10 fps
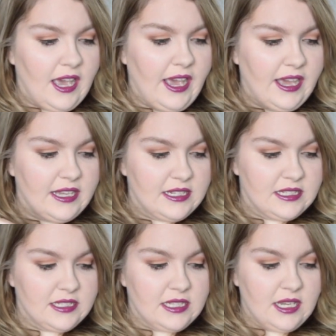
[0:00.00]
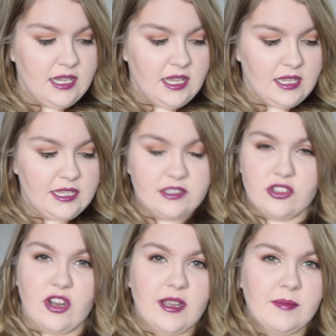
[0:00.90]
and
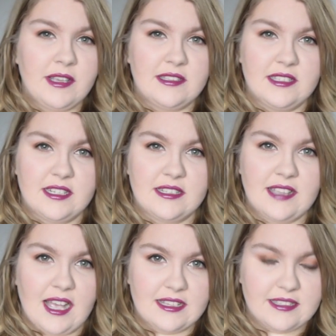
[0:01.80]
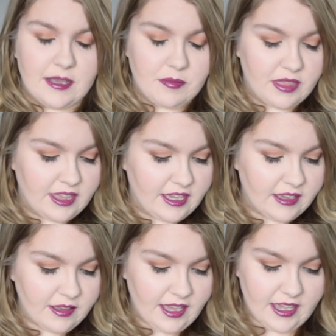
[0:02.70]
Instagram is the exact same
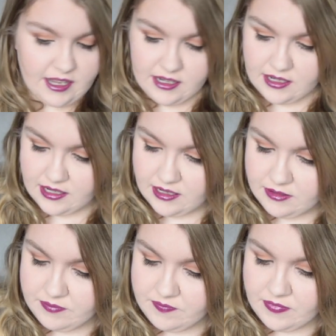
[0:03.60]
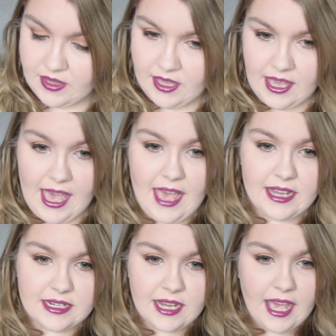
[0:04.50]
thing, and
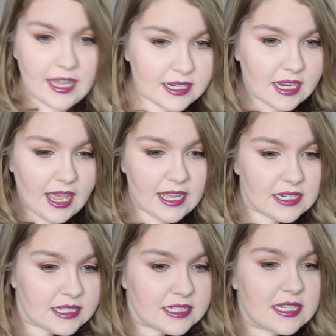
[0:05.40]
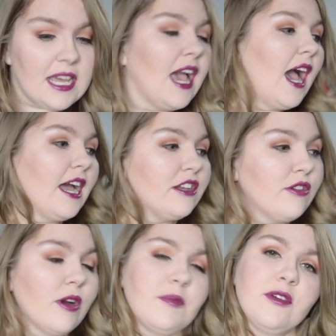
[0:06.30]
I
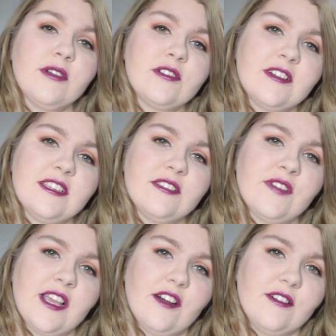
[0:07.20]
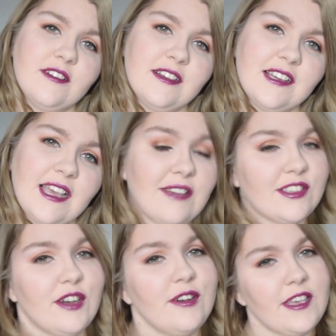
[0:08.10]
do hope you enjoyed this video. If
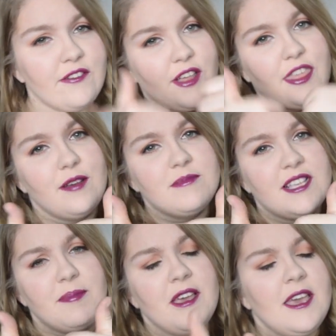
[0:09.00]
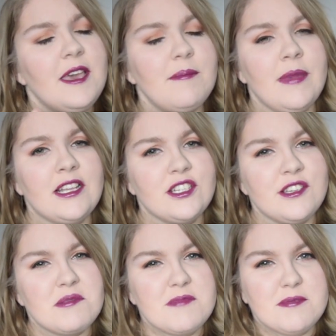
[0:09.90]
so, give it a thumbs up. Make sure
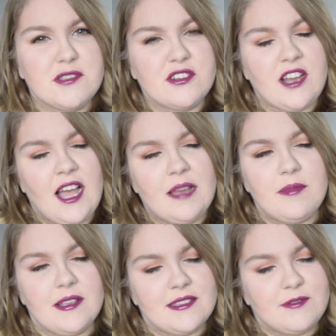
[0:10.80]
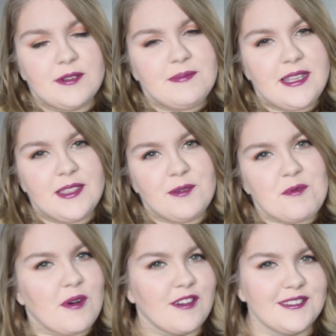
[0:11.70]
you subscribe because it would mean the
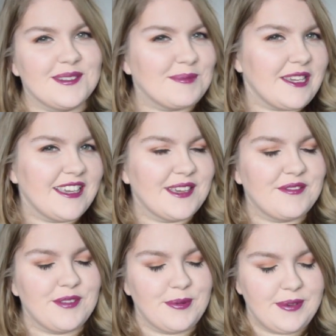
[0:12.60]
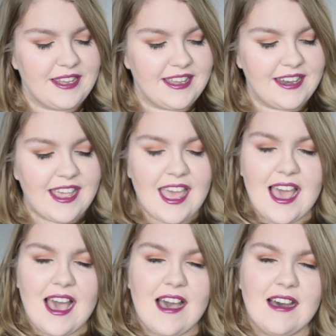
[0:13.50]
world to me if you did.
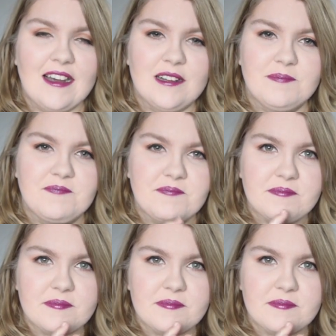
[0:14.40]
And